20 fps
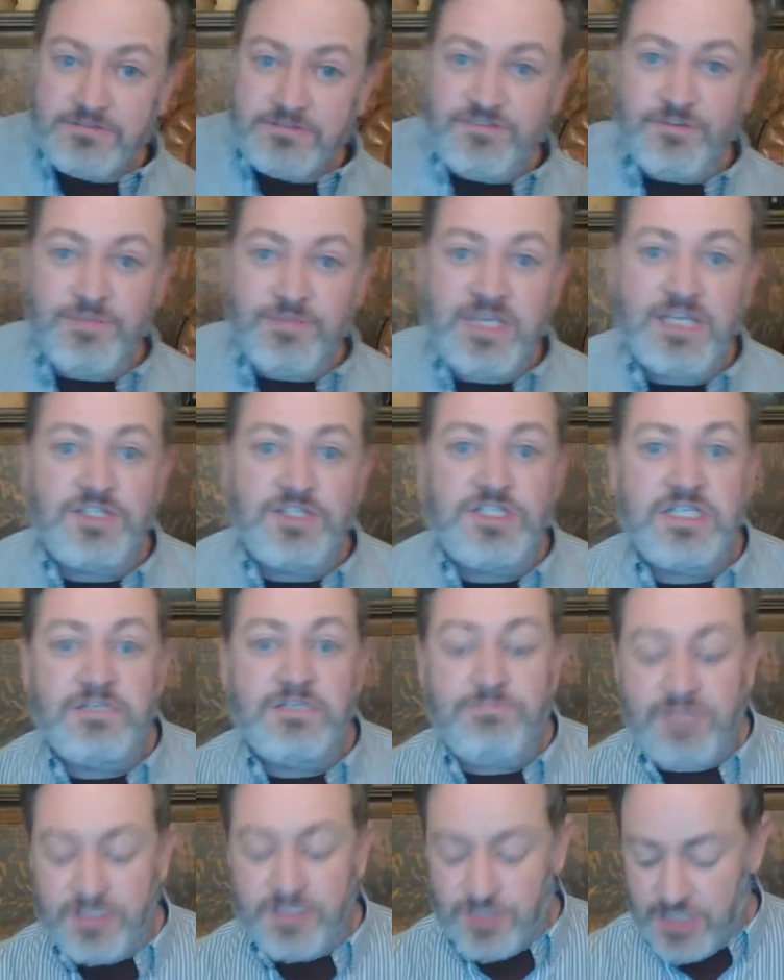from Kitschy
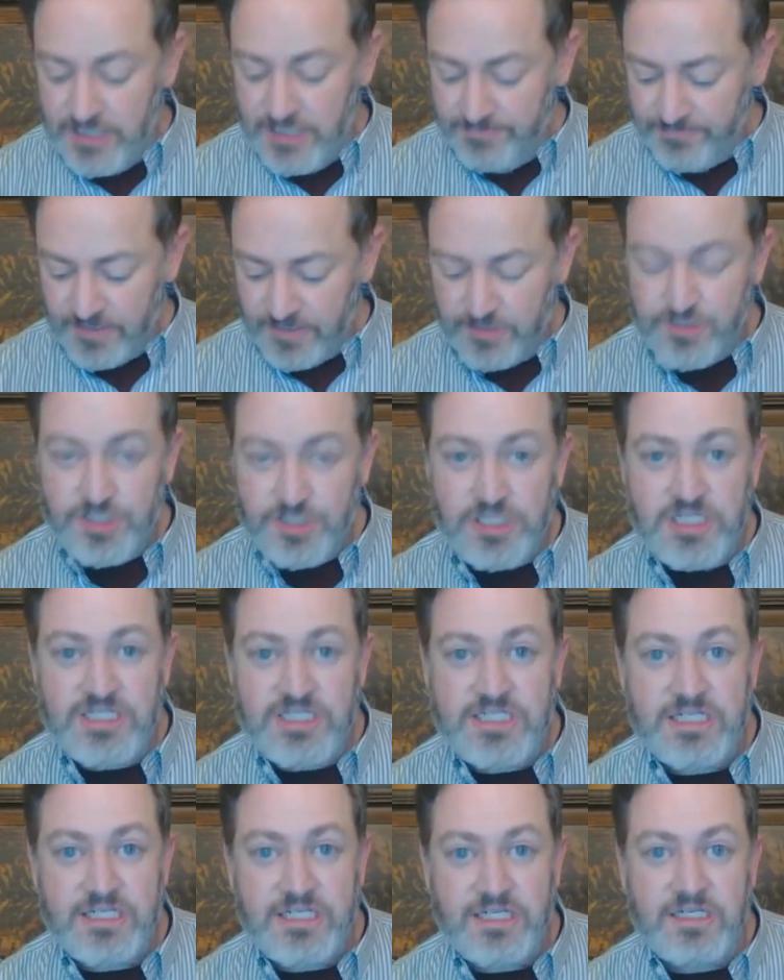and Bitchy, she
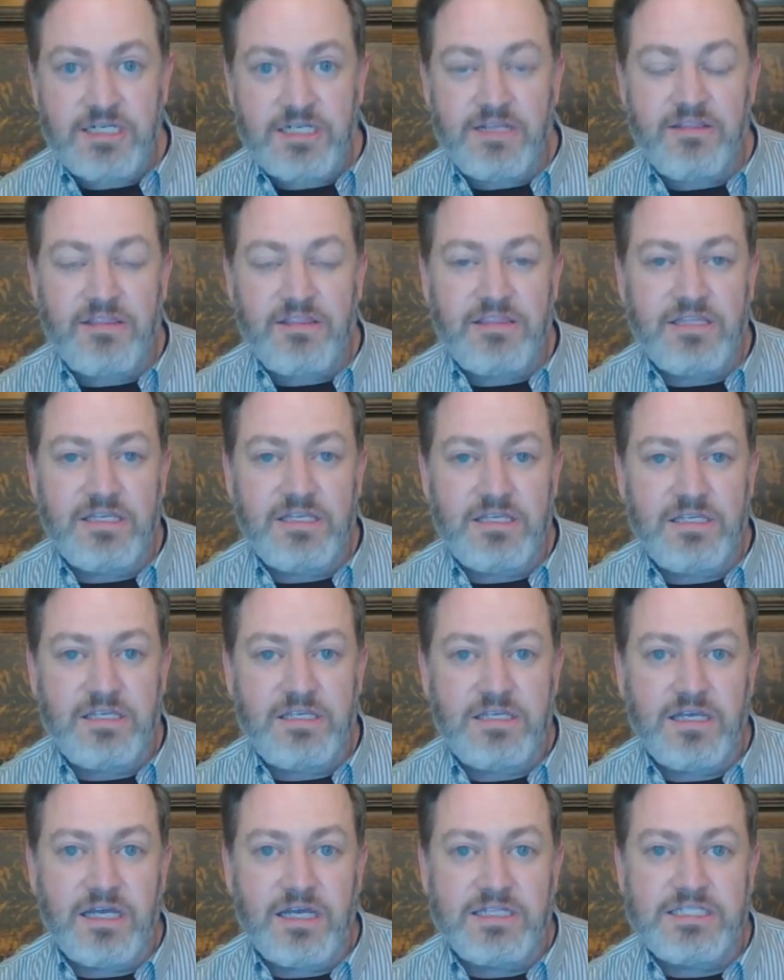did
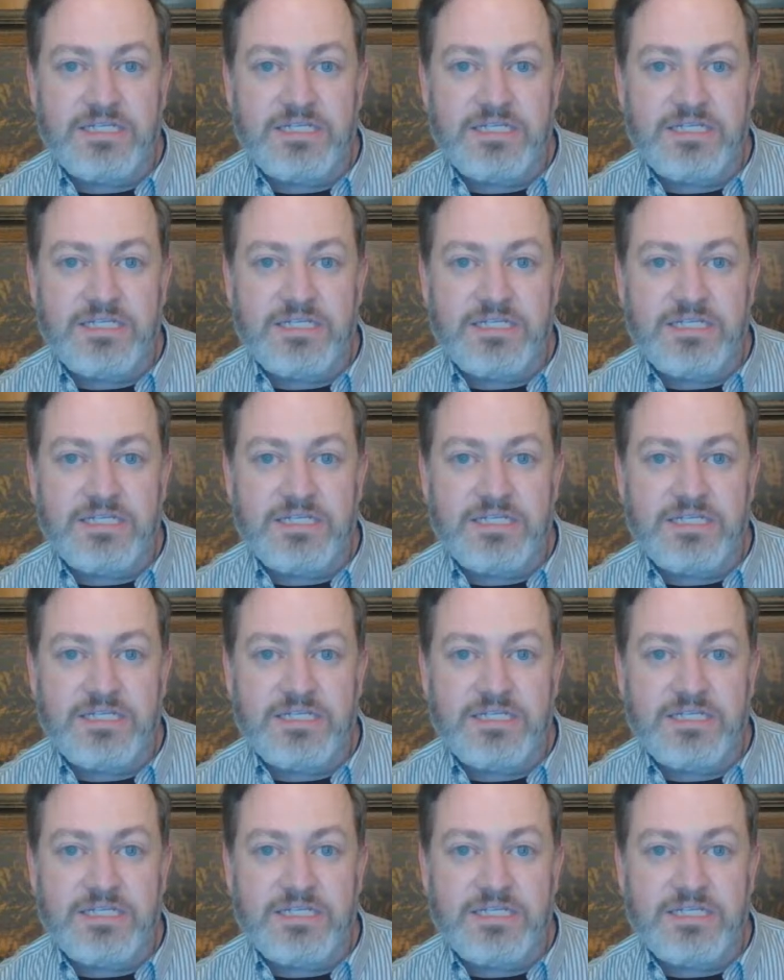the